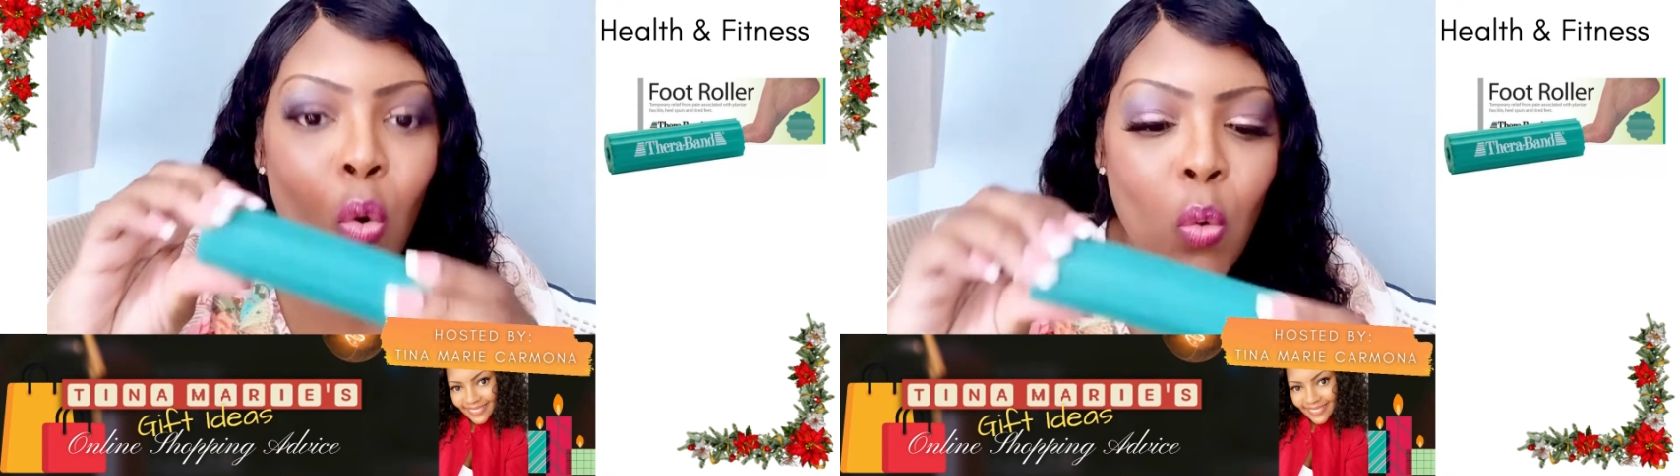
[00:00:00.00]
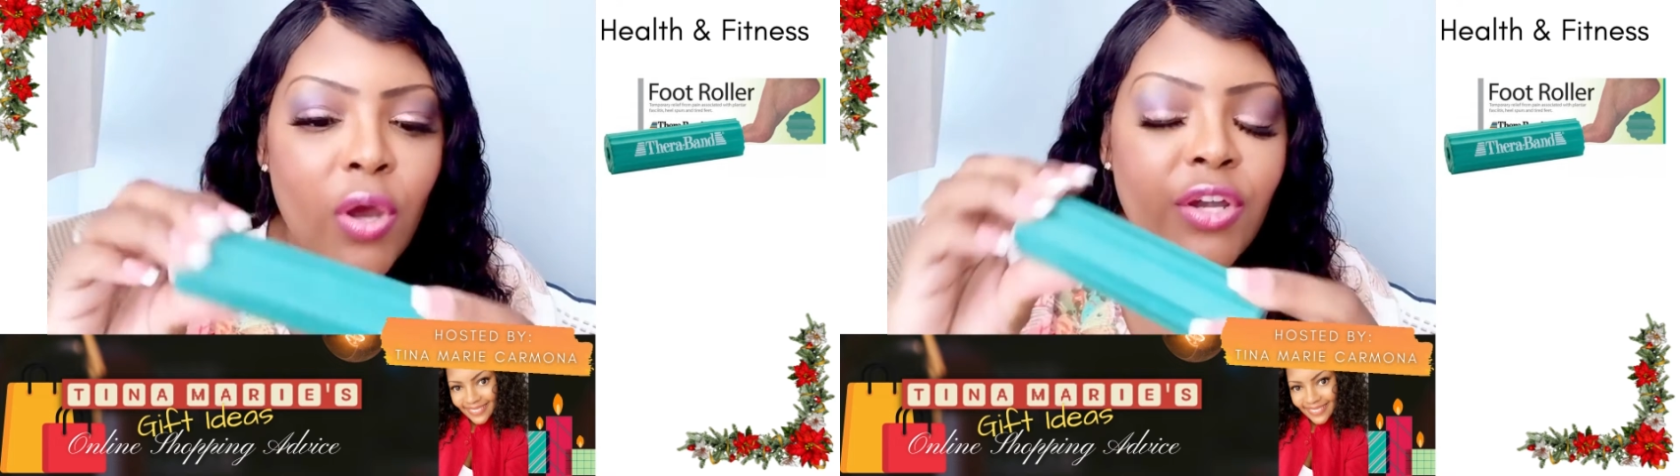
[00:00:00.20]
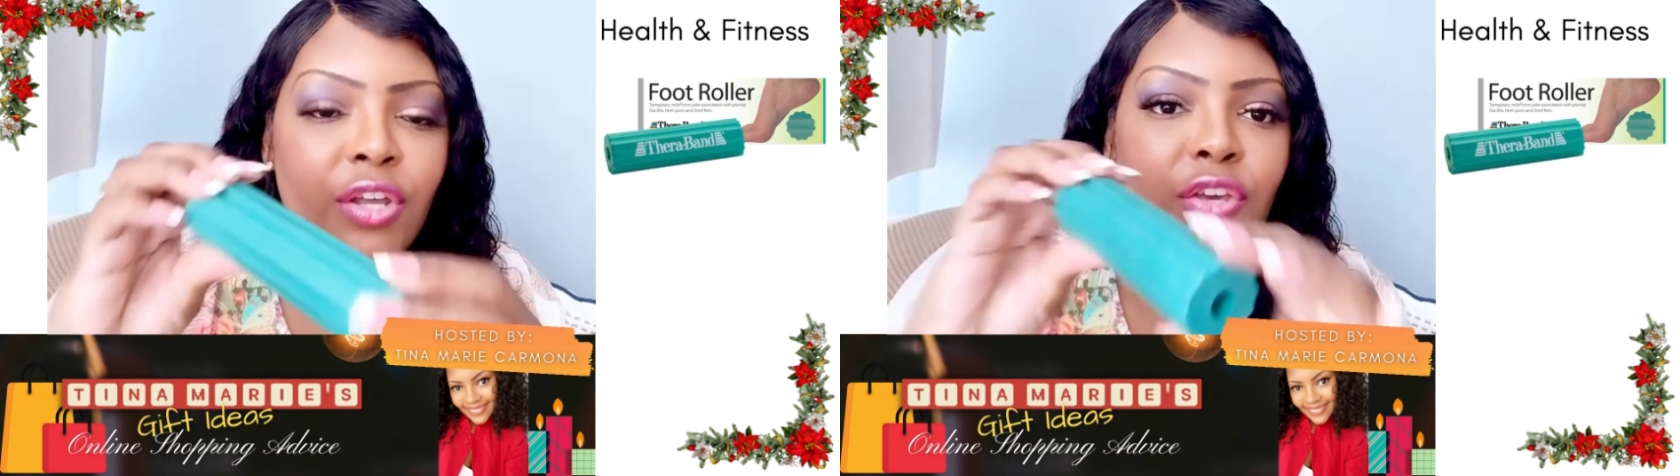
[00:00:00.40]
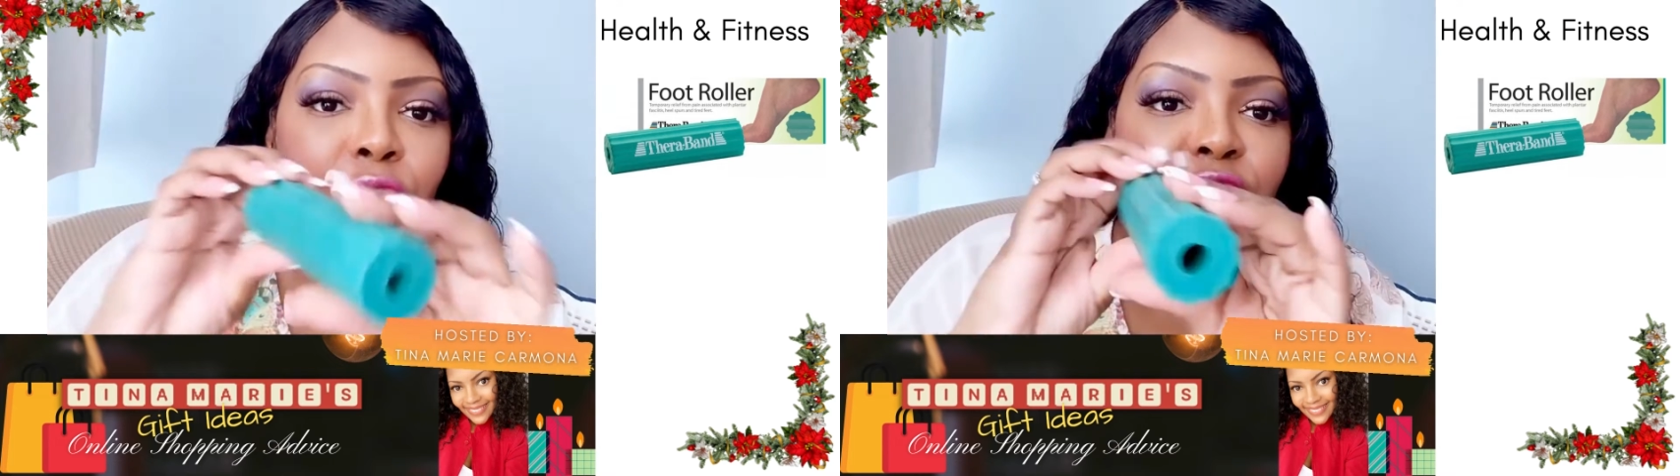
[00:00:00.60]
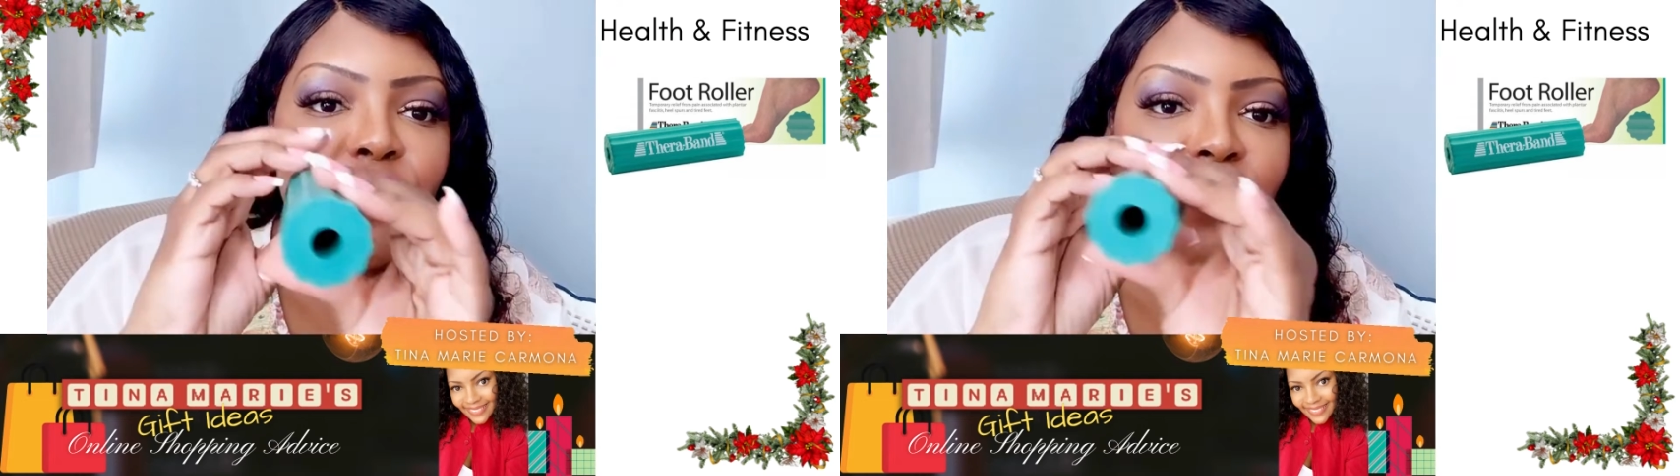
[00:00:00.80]
on
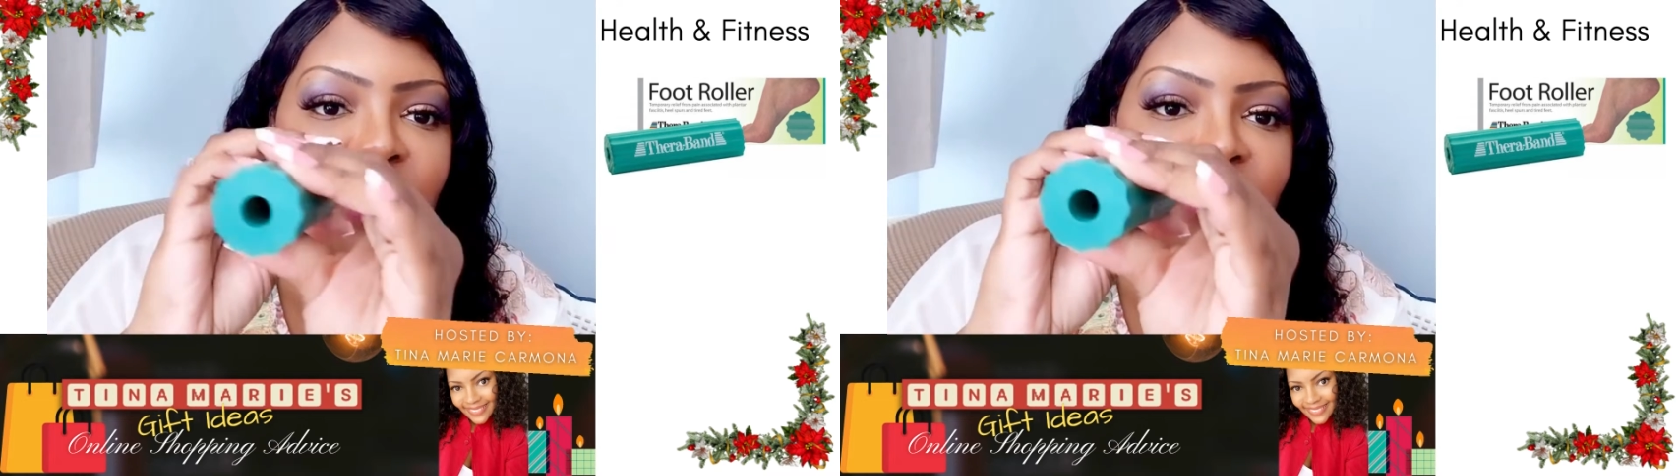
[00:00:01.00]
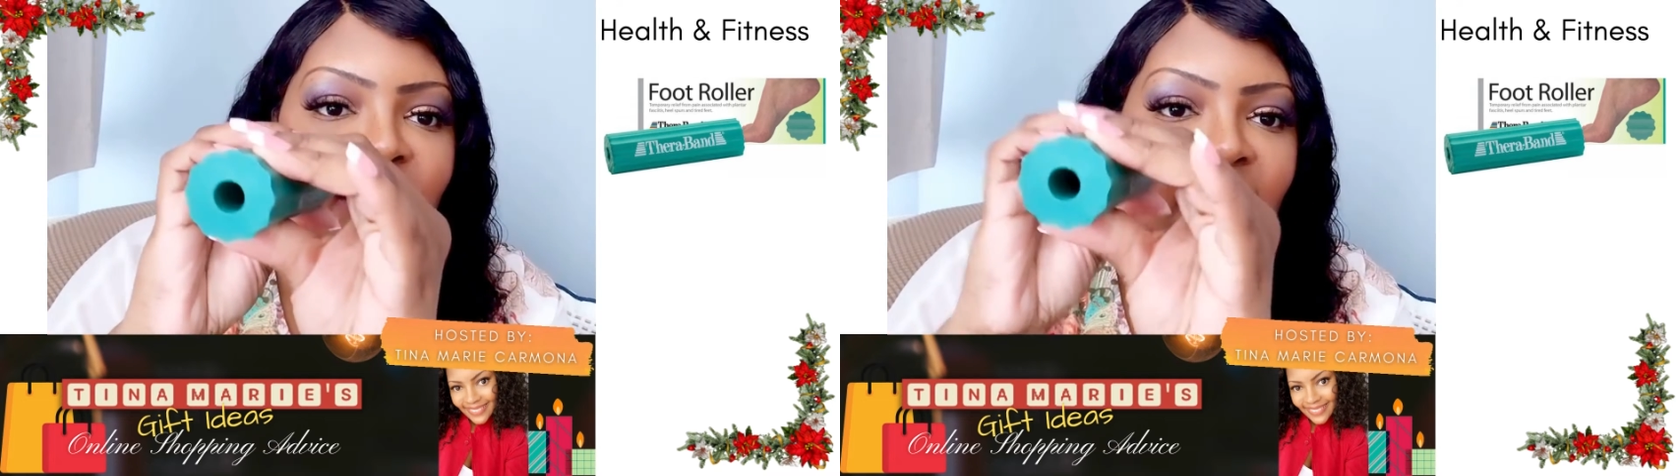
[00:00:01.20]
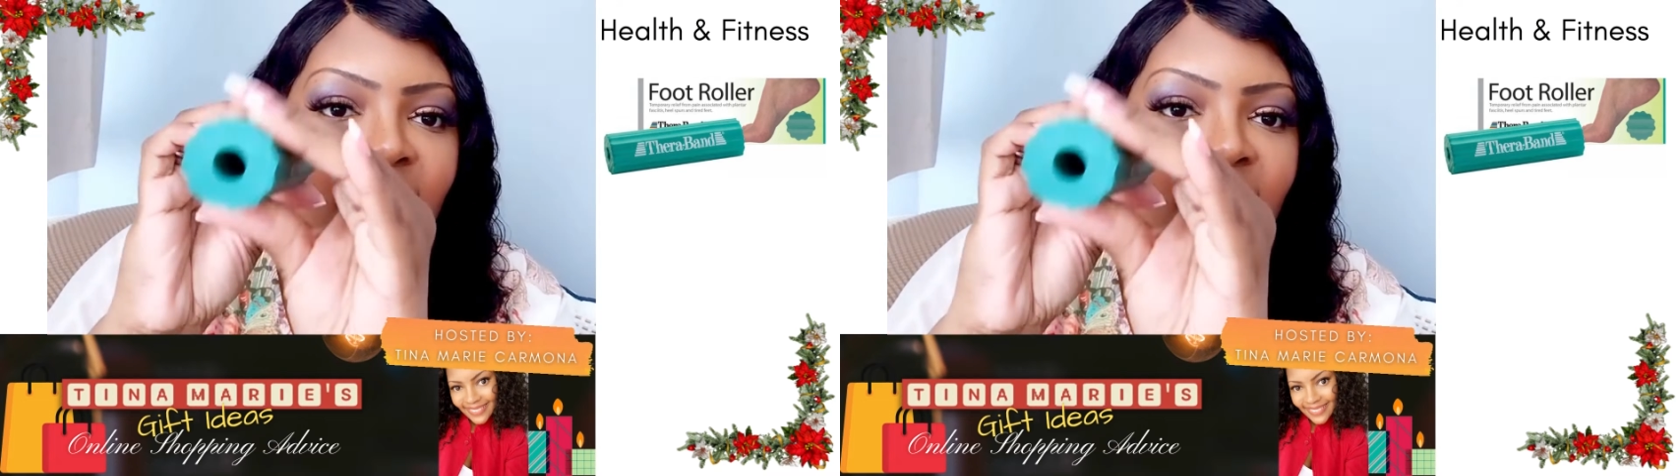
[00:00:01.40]
your feet.